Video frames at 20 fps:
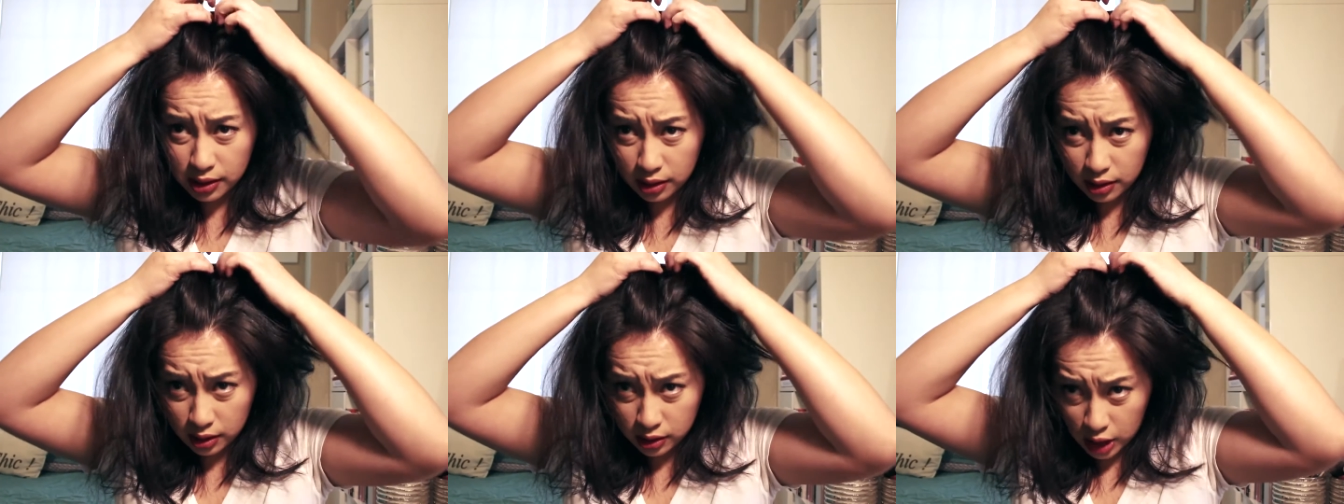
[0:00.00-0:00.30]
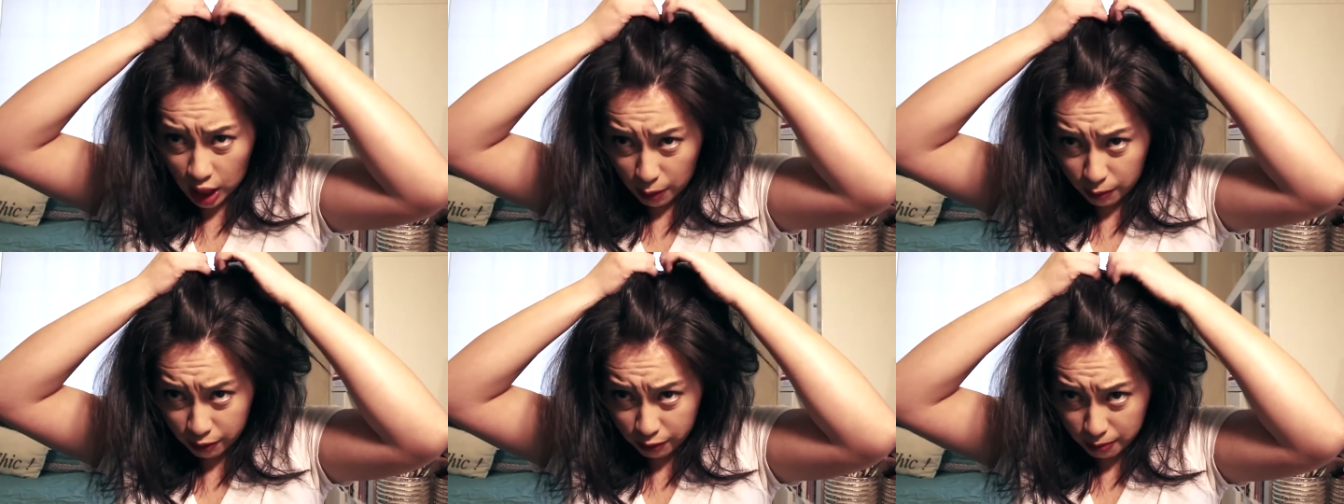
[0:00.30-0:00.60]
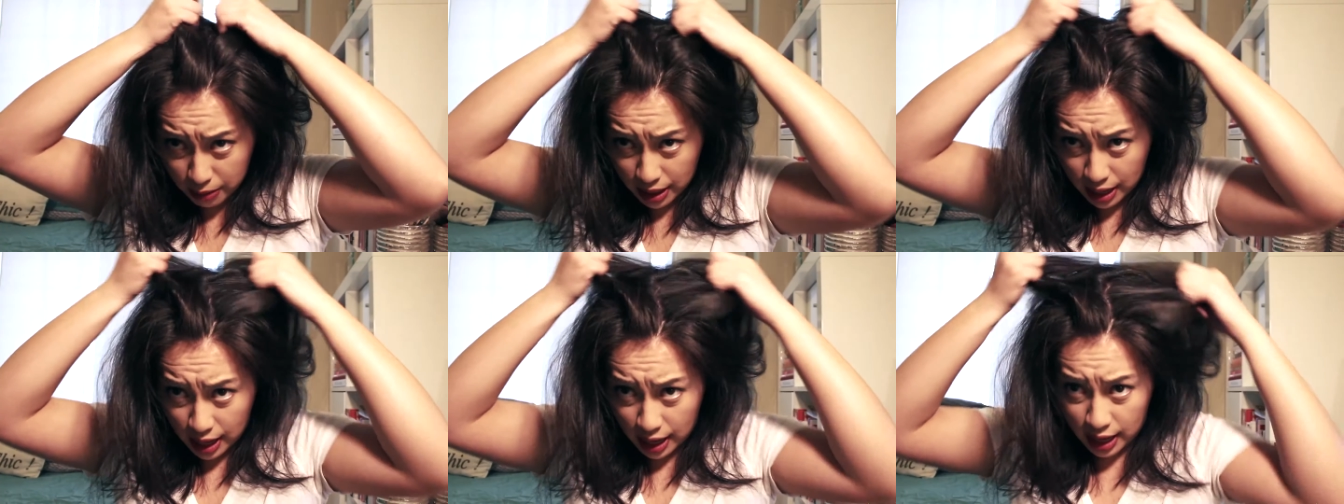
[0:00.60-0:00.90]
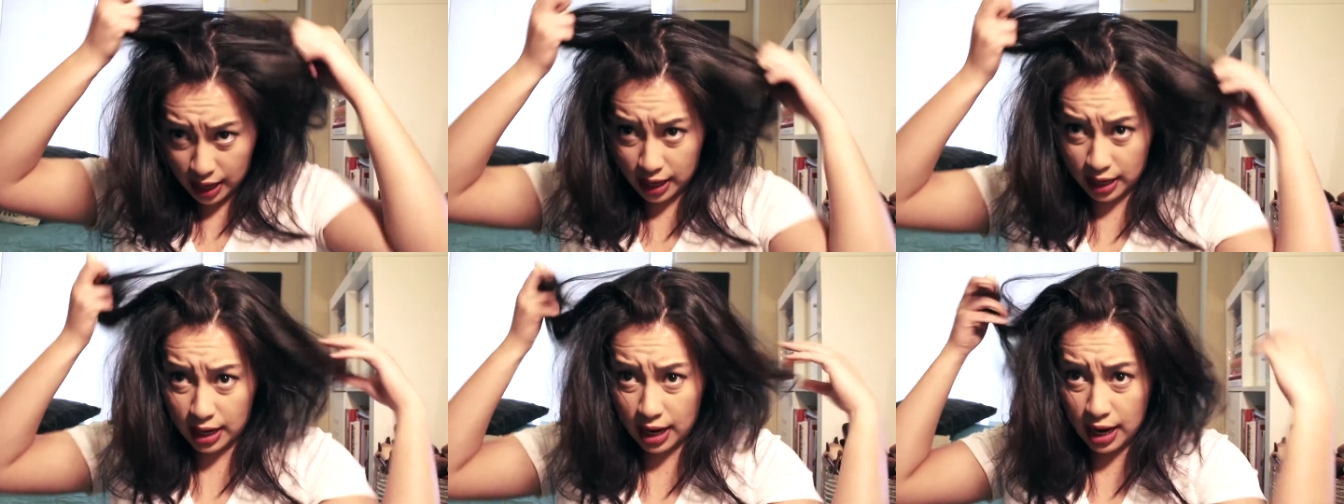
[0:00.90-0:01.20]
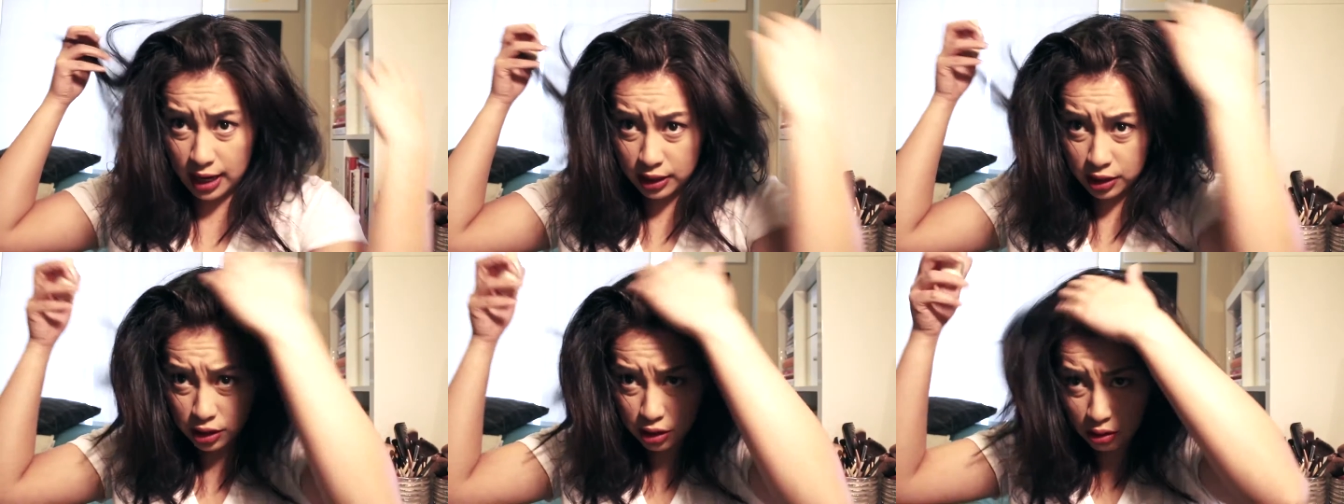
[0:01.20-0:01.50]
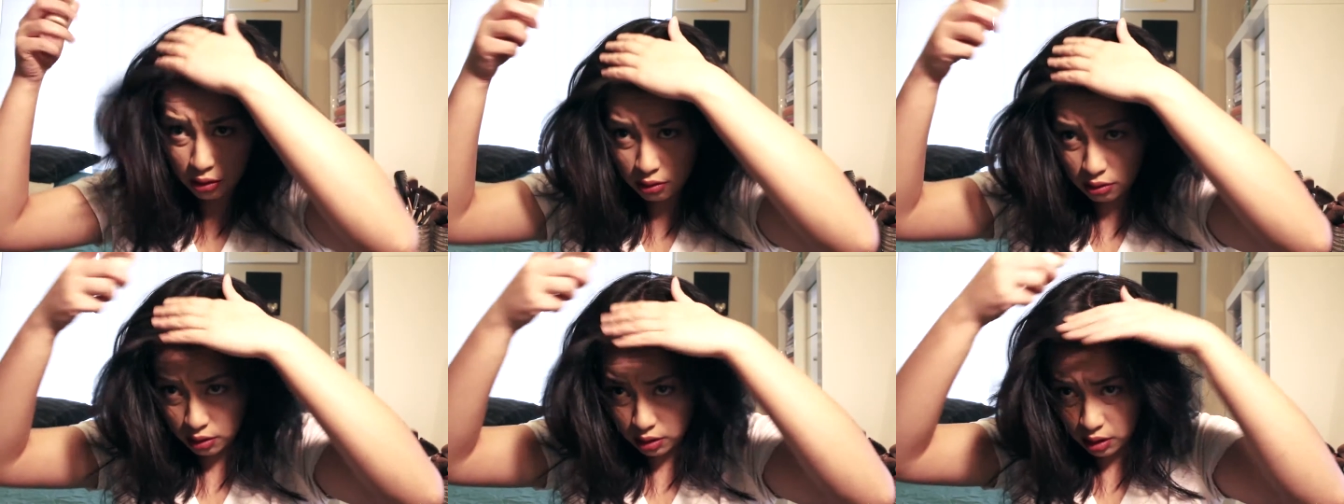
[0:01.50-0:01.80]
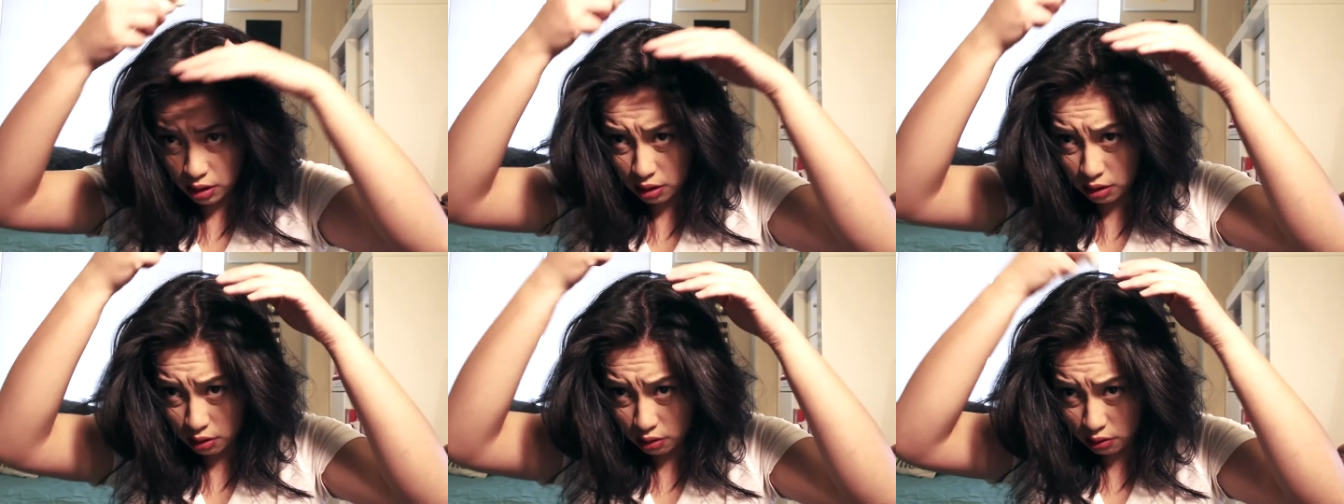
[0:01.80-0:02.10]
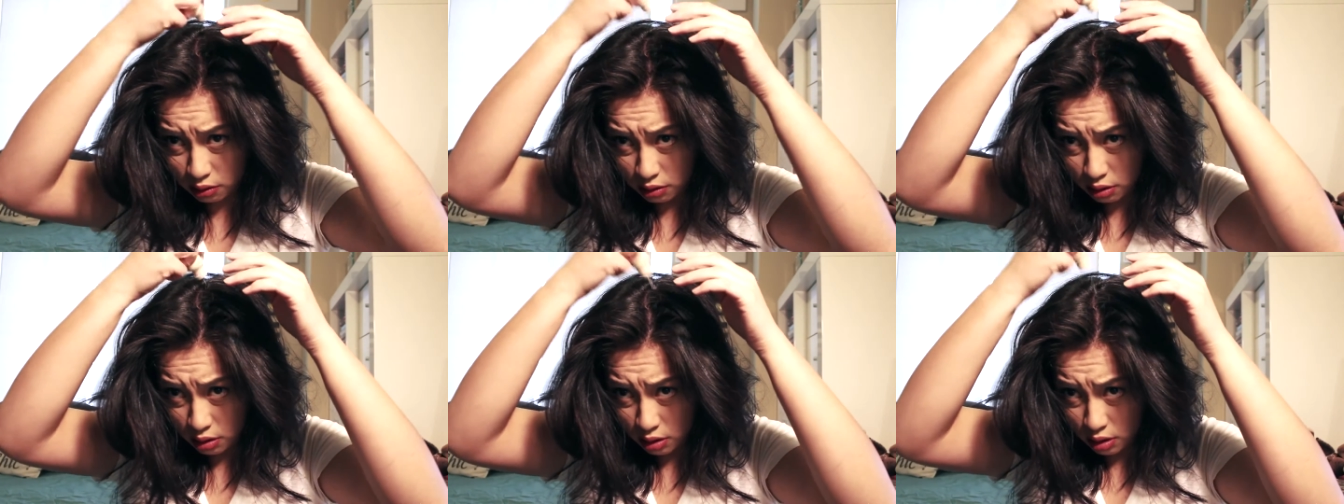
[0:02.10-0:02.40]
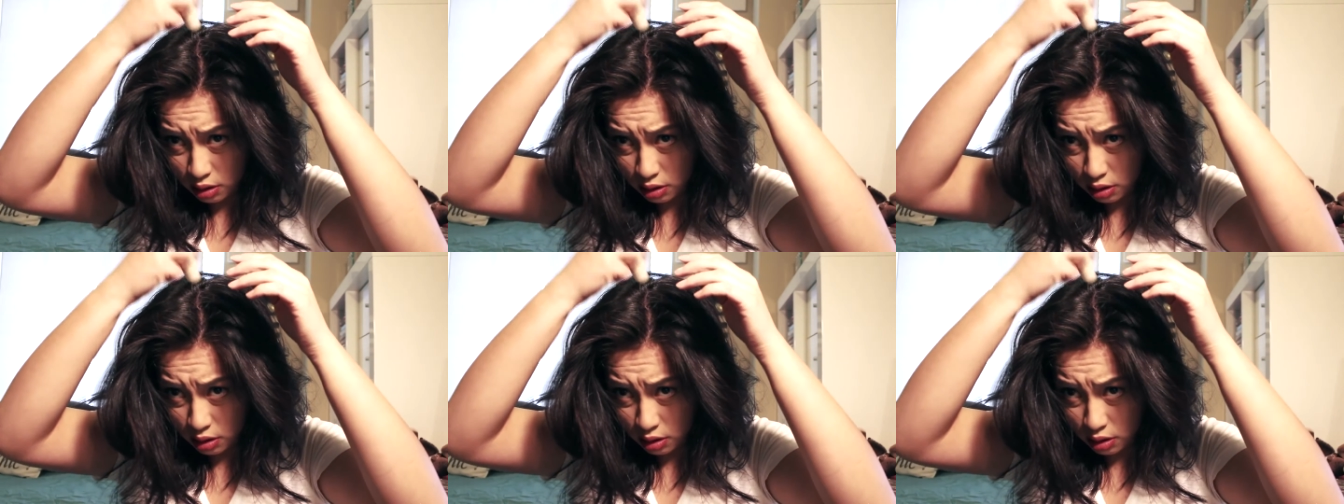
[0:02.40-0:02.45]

on the top of my head. I don't go